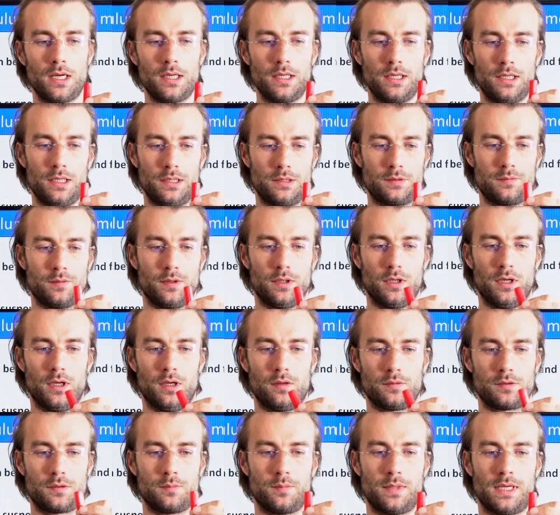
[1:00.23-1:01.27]
it will
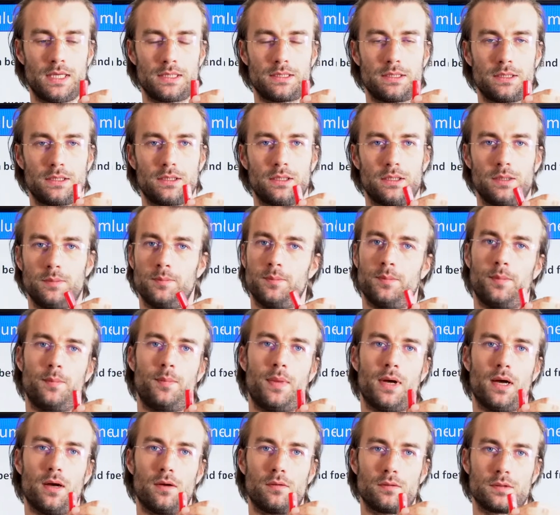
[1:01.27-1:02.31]
automatically
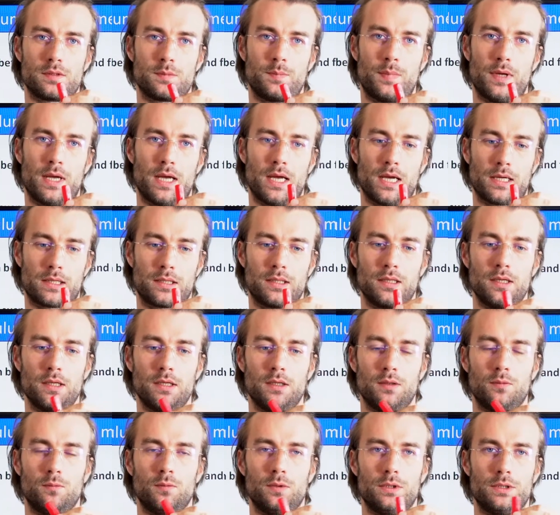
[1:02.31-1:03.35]
bounce back
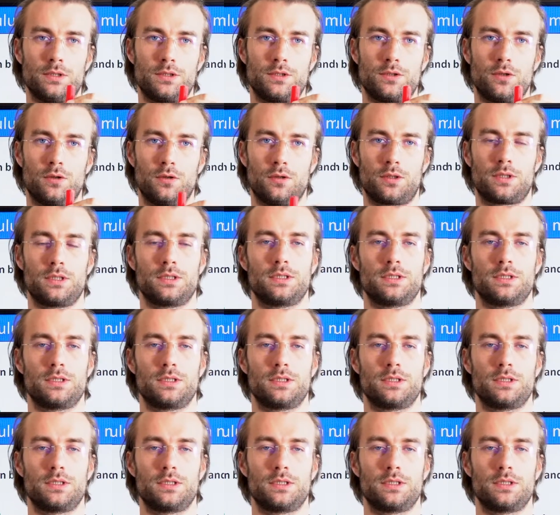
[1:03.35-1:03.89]
when torque is